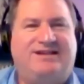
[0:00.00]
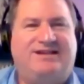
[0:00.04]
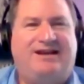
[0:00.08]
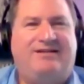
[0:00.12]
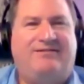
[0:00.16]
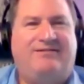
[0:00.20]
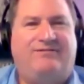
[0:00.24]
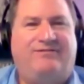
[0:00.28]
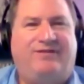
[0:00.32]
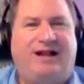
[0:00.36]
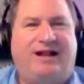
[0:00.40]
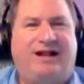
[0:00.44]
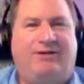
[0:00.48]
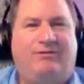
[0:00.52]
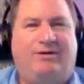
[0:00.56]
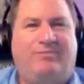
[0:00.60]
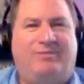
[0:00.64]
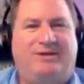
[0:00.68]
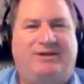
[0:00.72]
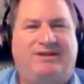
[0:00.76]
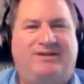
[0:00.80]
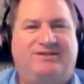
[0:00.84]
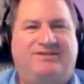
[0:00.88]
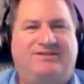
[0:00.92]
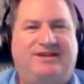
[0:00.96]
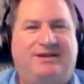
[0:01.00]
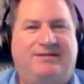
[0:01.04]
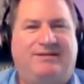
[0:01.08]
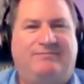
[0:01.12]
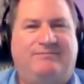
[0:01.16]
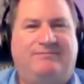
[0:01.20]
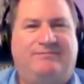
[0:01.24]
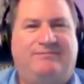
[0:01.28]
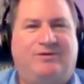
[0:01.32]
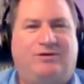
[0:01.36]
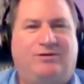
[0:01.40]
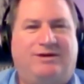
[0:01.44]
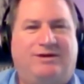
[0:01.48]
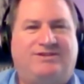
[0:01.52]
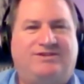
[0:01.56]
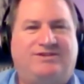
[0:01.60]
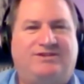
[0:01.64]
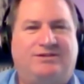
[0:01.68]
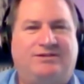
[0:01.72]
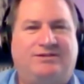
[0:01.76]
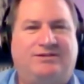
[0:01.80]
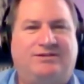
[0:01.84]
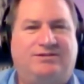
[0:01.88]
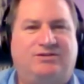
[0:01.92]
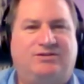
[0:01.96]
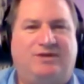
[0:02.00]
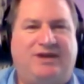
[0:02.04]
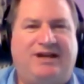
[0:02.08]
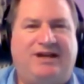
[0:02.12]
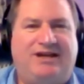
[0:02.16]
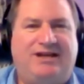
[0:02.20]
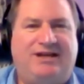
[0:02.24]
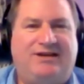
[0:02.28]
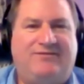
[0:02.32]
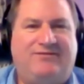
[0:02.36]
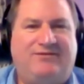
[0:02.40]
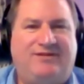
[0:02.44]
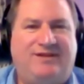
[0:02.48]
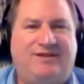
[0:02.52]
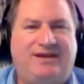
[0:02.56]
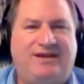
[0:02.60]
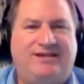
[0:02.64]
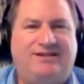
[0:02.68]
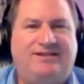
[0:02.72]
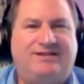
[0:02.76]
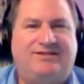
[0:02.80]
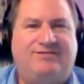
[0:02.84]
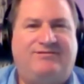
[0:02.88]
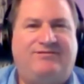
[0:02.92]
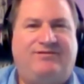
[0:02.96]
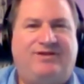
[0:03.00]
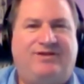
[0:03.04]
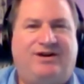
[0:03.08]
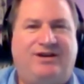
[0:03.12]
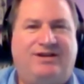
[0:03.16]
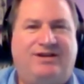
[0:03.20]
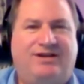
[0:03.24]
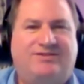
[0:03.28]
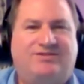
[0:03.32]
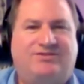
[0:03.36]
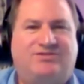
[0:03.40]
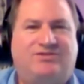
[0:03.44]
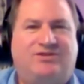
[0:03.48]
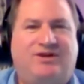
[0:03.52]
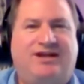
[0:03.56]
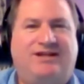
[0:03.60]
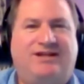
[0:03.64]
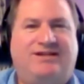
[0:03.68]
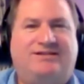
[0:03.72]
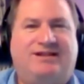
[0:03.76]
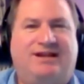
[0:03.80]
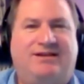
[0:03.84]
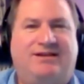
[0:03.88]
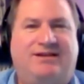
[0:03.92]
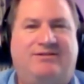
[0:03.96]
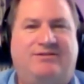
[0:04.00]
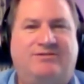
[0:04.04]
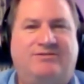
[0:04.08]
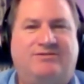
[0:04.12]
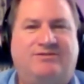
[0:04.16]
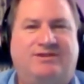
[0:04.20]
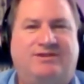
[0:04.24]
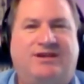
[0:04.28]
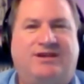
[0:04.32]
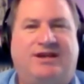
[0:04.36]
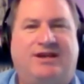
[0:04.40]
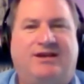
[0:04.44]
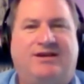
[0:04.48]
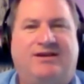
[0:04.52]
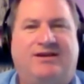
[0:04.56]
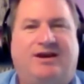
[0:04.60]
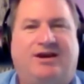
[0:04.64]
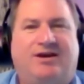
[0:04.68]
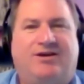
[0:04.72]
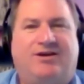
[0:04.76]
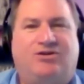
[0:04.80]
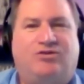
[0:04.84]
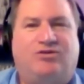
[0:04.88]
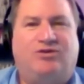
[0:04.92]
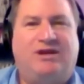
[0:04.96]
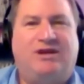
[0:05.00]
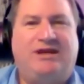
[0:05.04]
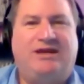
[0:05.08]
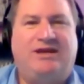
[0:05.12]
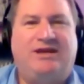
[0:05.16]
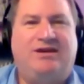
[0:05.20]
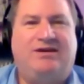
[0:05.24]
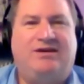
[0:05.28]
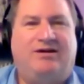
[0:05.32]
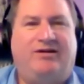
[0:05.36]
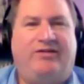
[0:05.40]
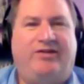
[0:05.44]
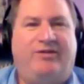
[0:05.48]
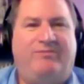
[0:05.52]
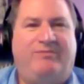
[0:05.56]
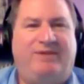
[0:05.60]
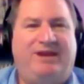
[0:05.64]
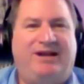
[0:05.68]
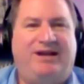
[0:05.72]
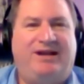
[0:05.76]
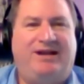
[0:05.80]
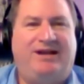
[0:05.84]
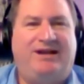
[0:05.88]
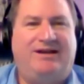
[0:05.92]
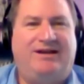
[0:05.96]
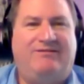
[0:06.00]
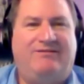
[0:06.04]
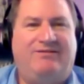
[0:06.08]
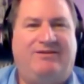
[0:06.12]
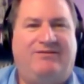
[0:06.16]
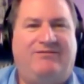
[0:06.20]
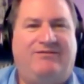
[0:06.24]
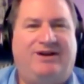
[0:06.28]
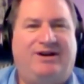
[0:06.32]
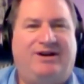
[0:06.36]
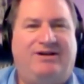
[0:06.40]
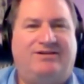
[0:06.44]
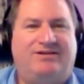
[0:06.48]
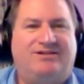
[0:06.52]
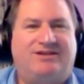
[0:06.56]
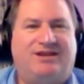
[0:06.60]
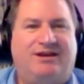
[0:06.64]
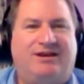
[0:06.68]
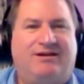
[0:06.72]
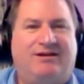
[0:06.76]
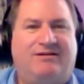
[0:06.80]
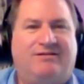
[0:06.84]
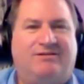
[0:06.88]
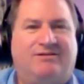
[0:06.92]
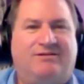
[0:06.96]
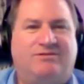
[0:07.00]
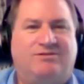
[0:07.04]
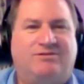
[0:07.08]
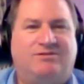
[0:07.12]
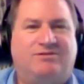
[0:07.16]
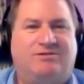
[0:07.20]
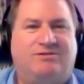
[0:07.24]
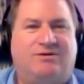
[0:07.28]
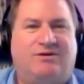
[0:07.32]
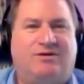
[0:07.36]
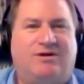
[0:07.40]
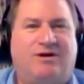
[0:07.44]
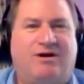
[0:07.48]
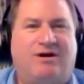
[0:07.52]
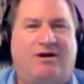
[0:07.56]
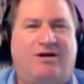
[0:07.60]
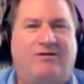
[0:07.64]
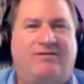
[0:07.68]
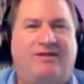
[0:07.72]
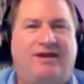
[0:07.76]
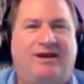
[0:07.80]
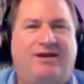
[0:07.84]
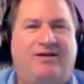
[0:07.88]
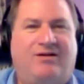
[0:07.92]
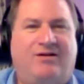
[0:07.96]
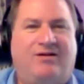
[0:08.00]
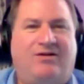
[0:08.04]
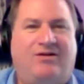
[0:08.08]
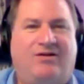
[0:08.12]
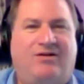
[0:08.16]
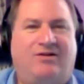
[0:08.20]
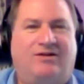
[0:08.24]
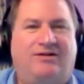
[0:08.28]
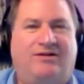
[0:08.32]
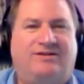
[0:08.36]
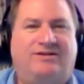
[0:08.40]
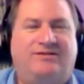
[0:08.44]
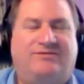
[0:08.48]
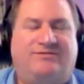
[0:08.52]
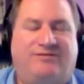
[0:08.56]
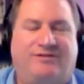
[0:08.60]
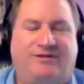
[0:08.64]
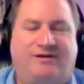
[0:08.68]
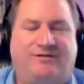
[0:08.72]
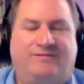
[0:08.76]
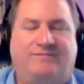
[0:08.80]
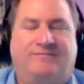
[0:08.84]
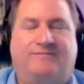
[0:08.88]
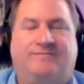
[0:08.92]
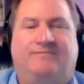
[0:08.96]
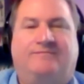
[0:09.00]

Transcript: had a follow-up in the same question. Do any of these various translators agree on the meaning of the various characters, or are they all different?